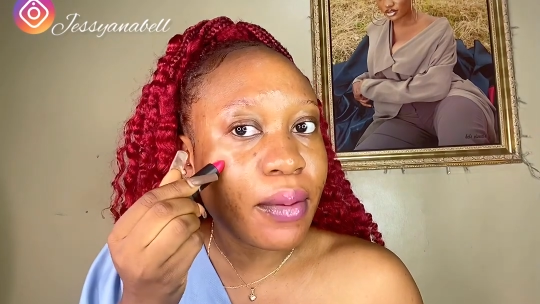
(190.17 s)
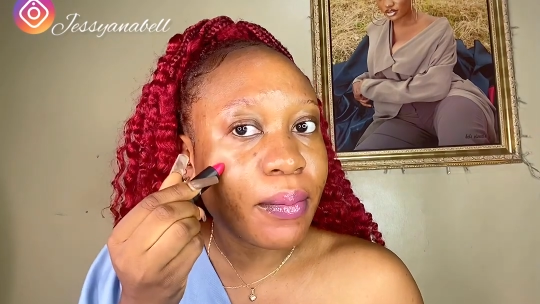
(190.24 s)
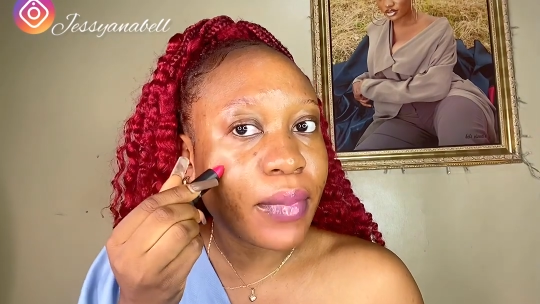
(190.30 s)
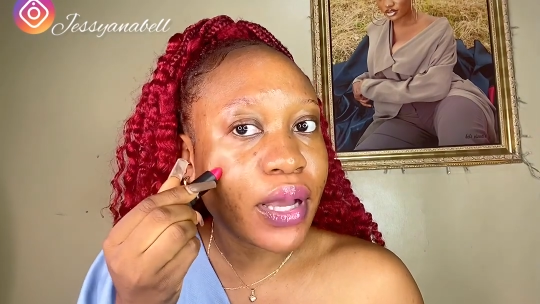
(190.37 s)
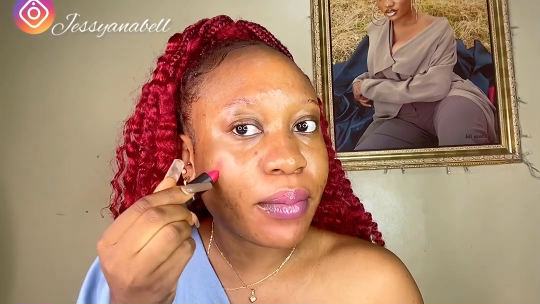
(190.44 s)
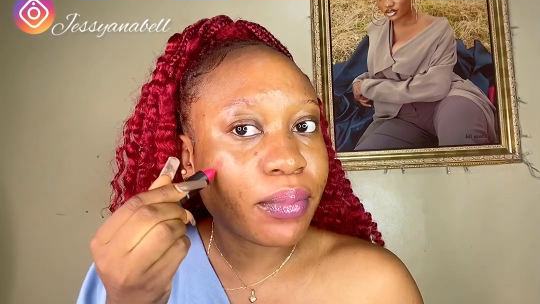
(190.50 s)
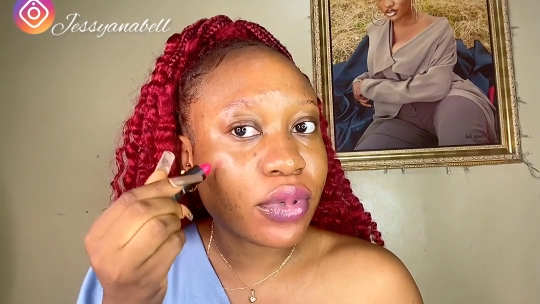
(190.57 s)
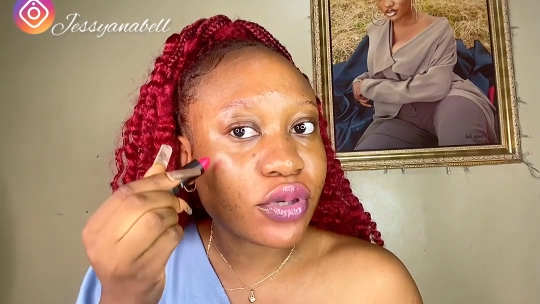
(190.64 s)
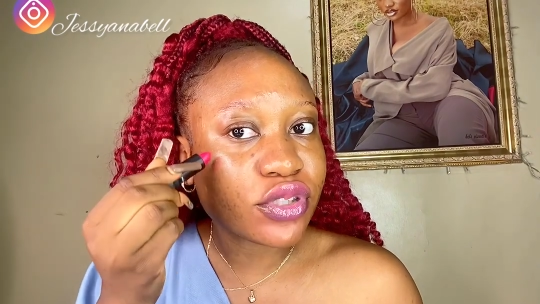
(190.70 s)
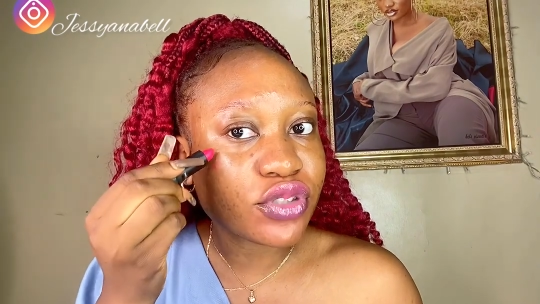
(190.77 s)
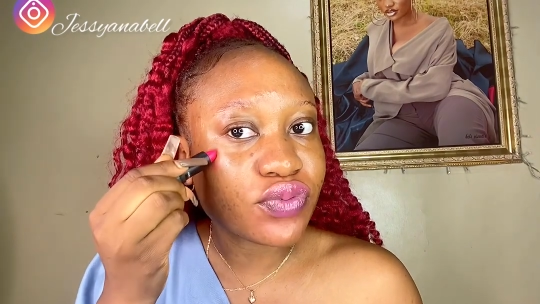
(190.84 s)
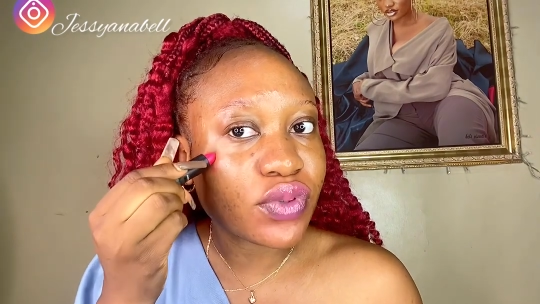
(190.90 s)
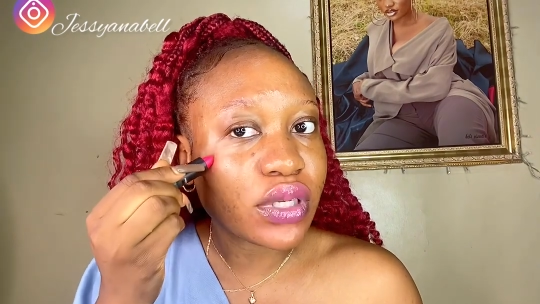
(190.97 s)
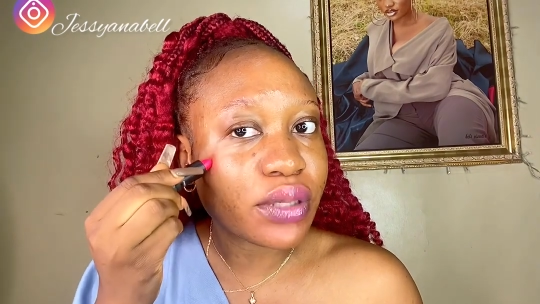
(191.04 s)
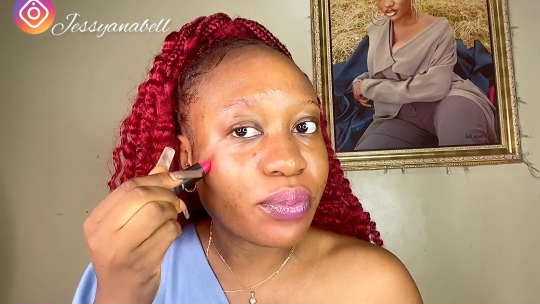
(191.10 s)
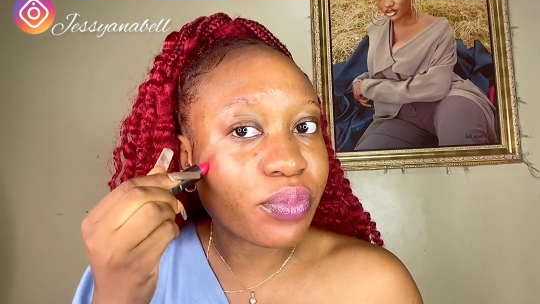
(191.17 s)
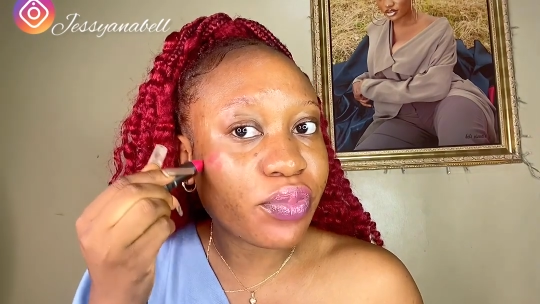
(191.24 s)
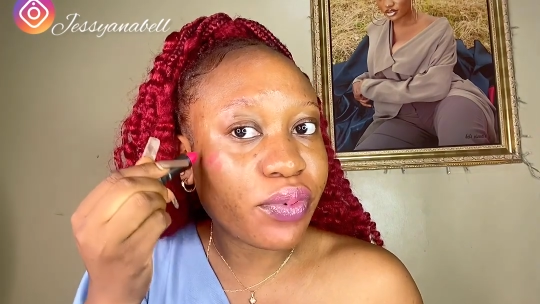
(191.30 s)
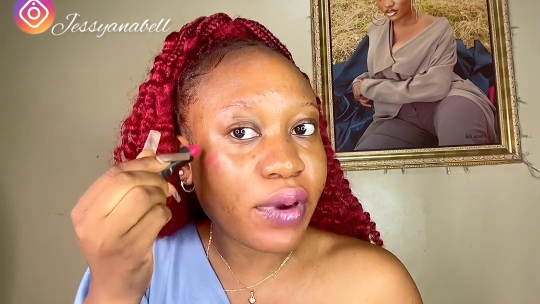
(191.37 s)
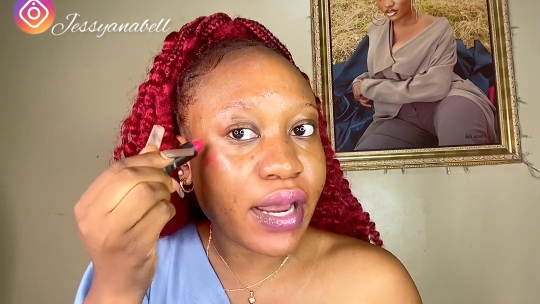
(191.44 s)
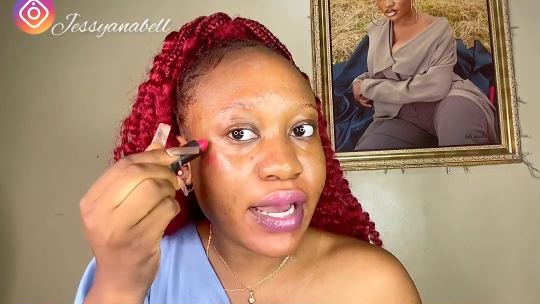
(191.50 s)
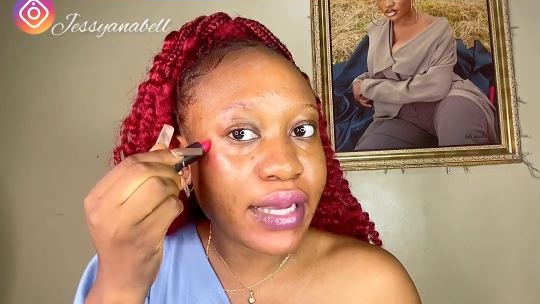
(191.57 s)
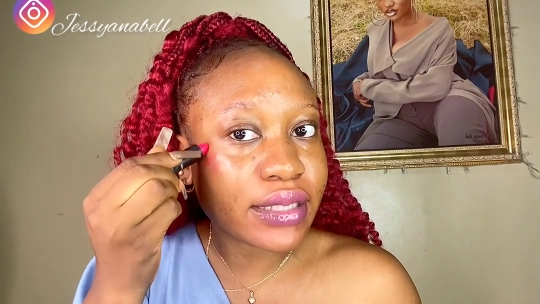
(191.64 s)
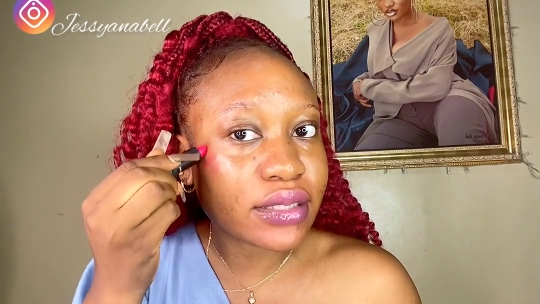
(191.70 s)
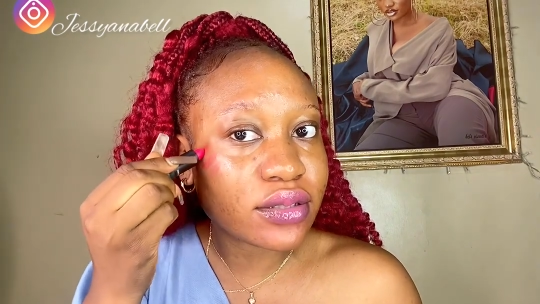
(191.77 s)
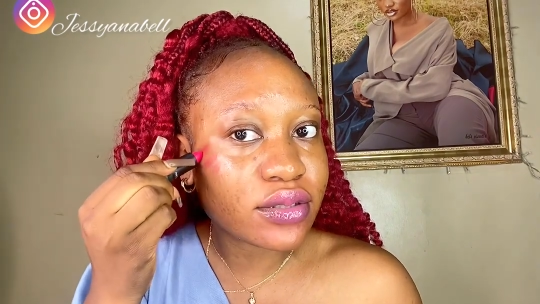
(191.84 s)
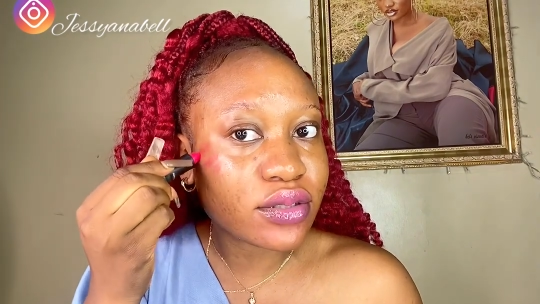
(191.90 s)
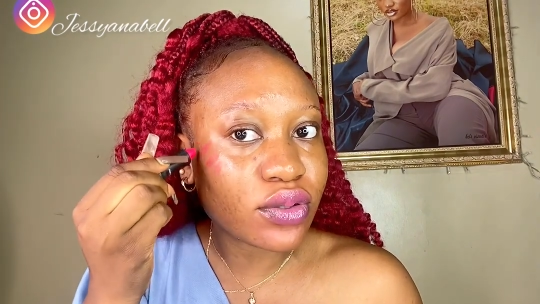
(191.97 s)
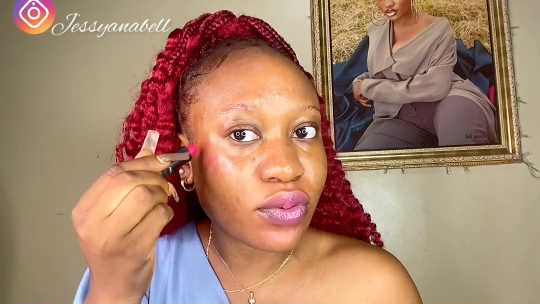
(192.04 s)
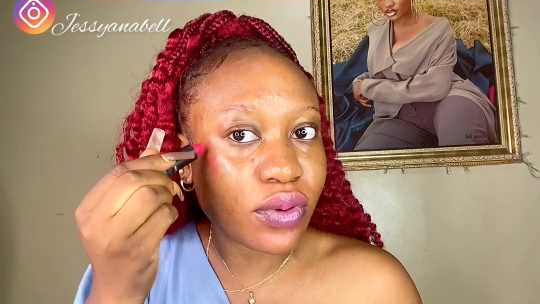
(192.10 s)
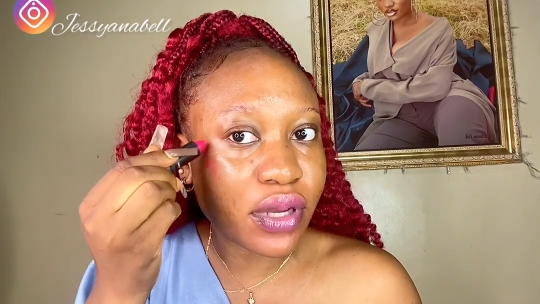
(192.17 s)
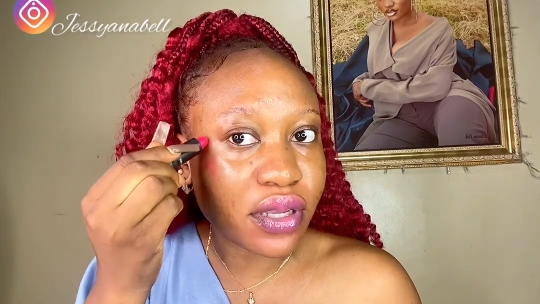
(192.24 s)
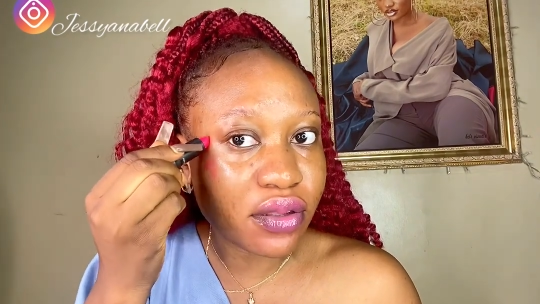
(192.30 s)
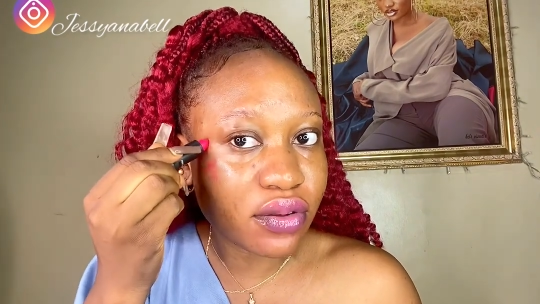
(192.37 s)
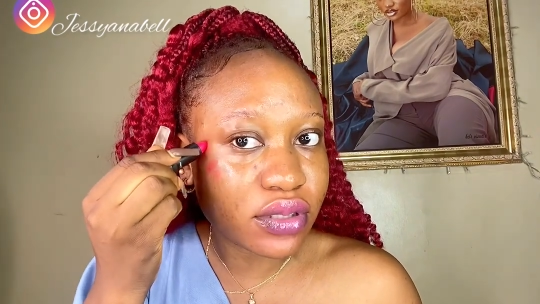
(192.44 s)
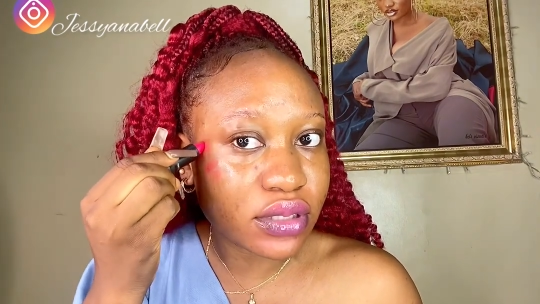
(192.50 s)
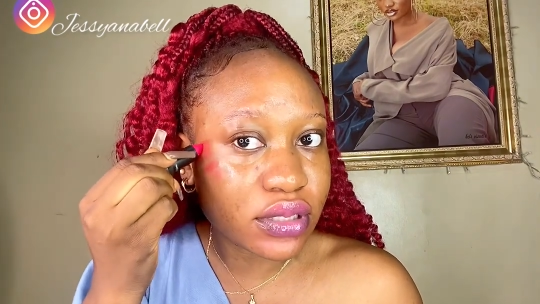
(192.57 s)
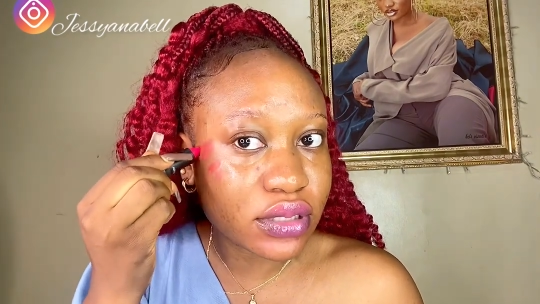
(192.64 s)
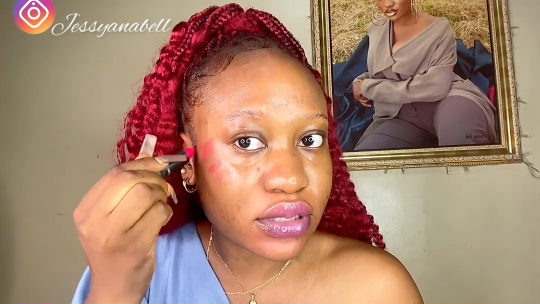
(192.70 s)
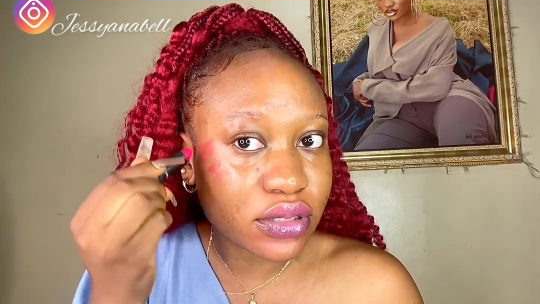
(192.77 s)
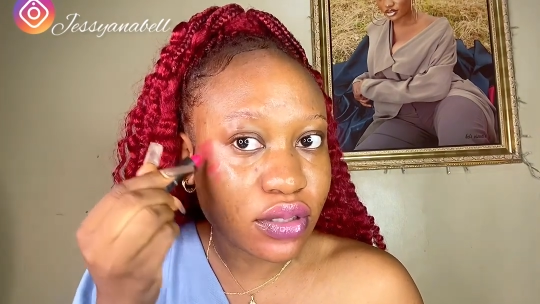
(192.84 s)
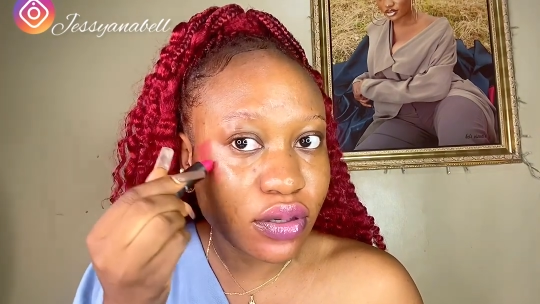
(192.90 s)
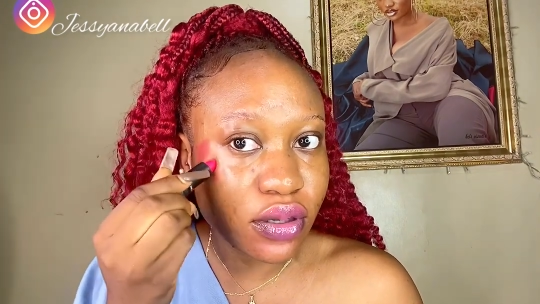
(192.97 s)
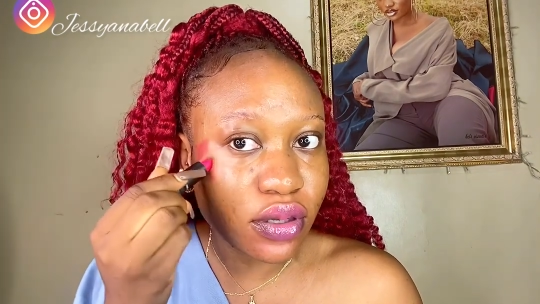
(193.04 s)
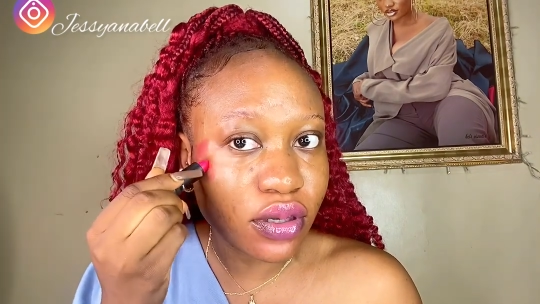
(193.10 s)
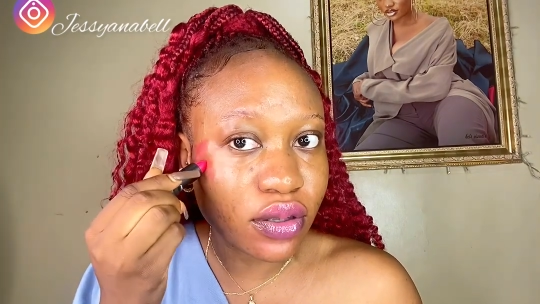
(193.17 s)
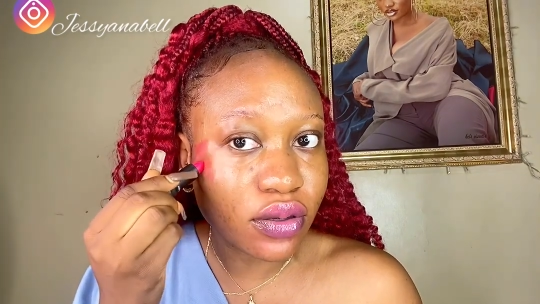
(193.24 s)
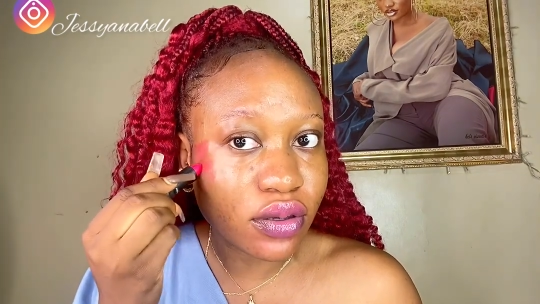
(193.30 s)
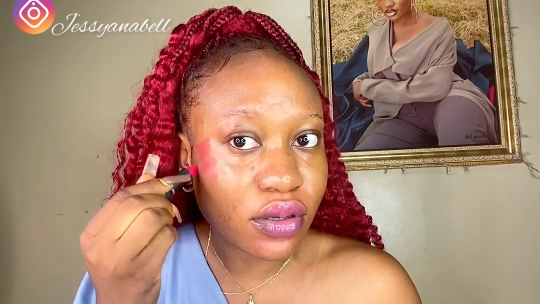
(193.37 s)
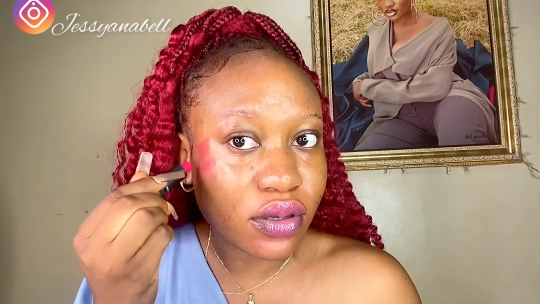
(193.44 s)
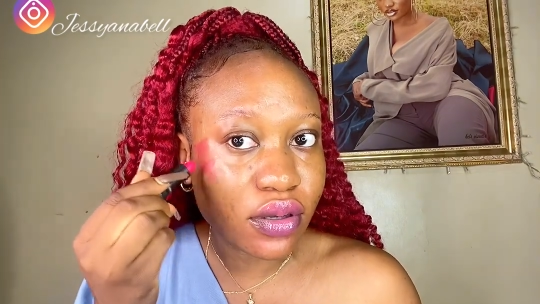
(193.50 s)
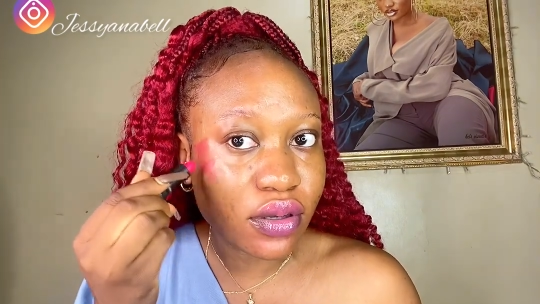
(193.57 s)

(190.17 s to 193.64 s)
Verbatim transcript: my blush really bright so i got this color